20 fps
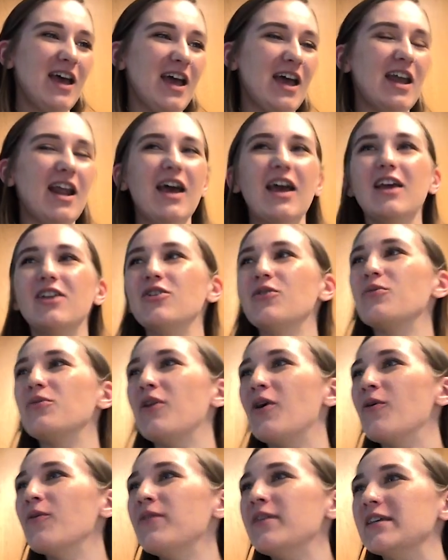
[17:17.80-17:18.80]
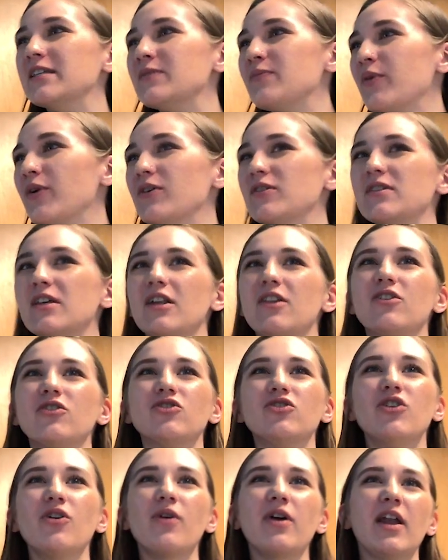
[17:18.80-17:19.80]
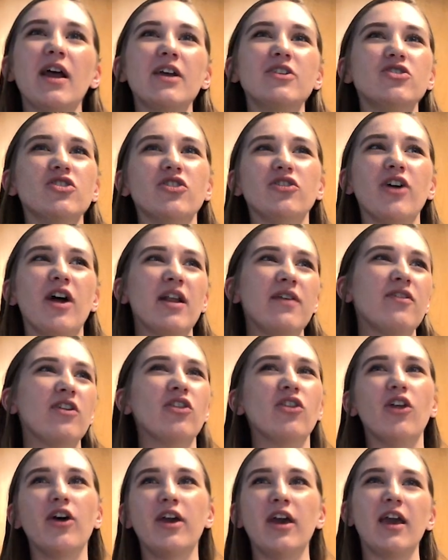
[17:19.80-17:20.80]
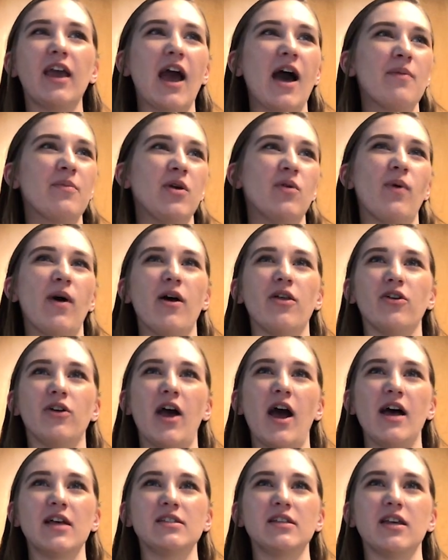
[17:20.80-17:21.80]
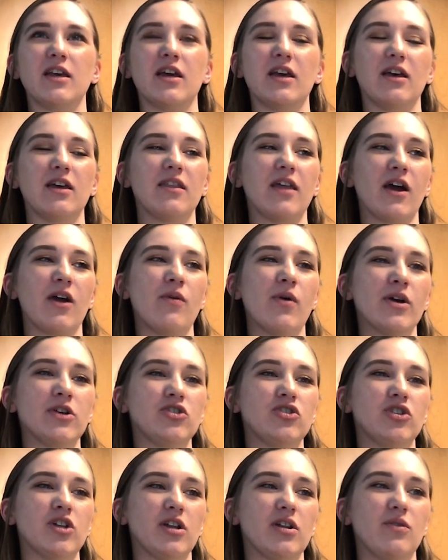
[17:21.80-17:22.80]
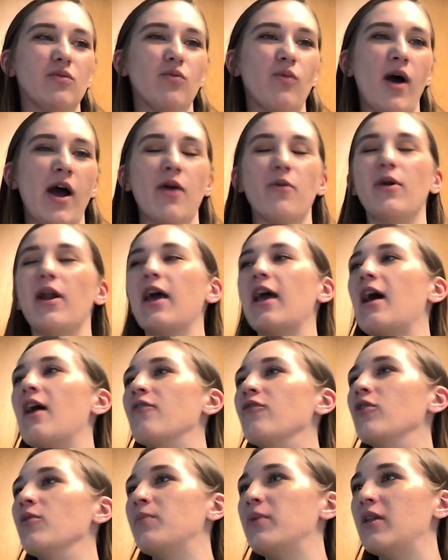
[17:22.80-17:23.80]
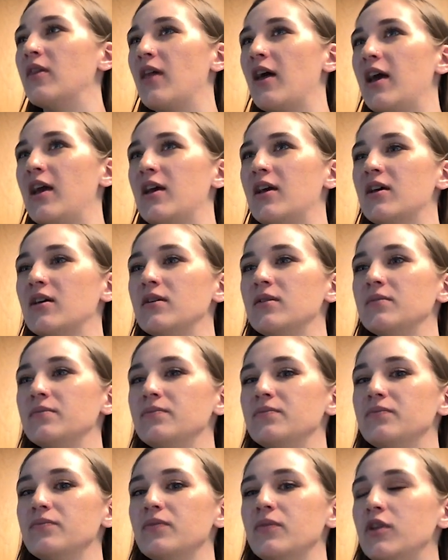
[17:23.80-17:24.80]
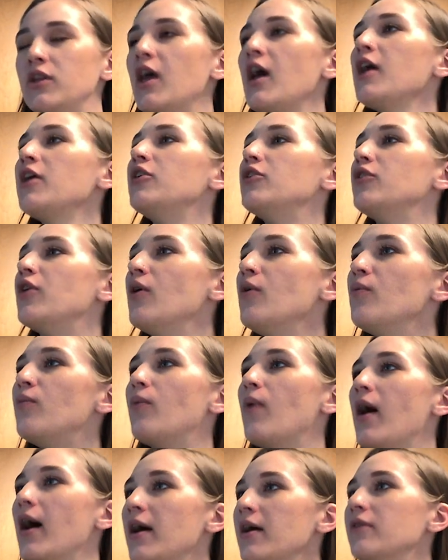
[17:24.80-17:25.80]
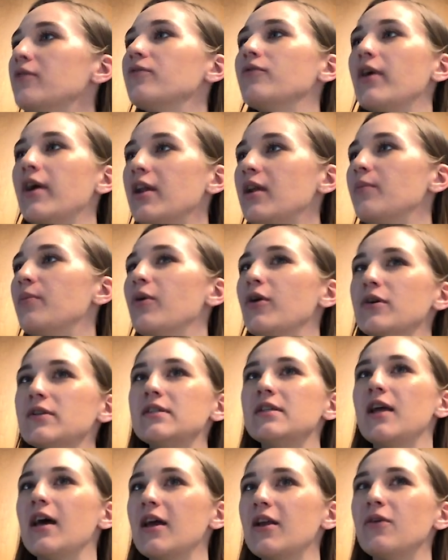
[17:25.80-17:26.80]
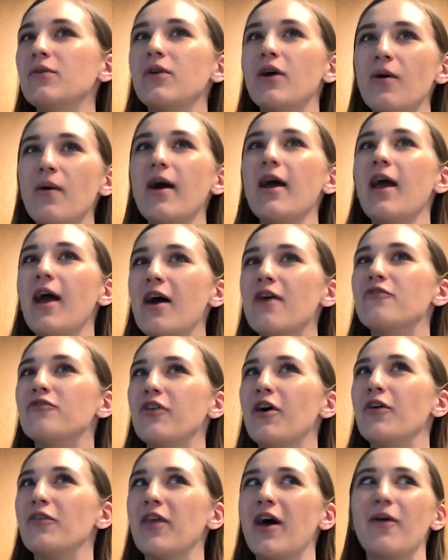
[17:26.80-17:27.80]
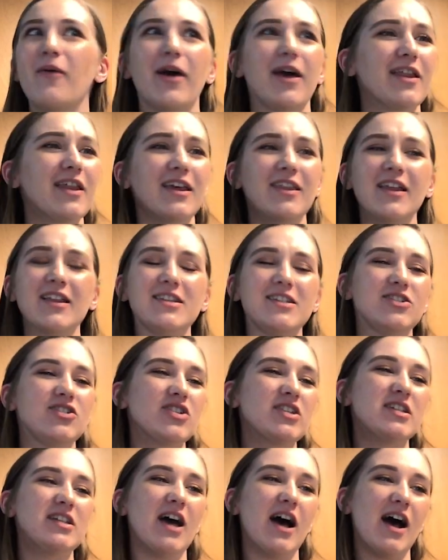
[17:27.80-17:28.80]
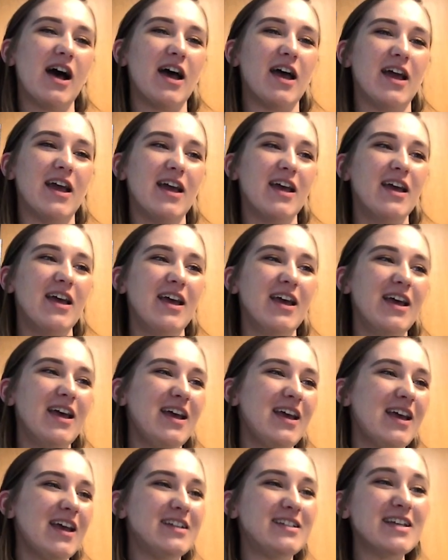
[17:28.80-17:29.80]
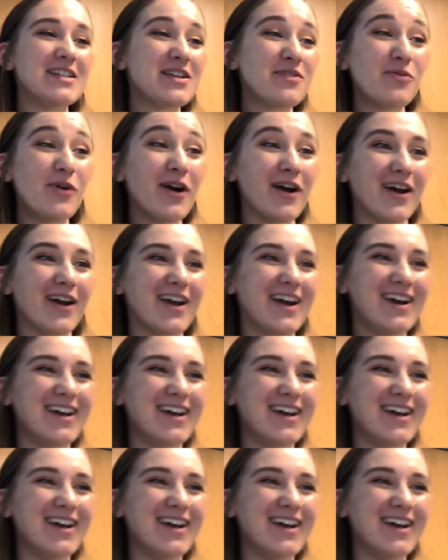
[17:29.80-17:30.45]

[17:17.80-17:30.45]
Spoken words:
and I don't know this person. There's no connection. They're not even looking at me while they're asking that question. Why would I ever be like, yeah, you know what? Random person I don't know, I have felt that way. Like, that's just not, it doesn't work.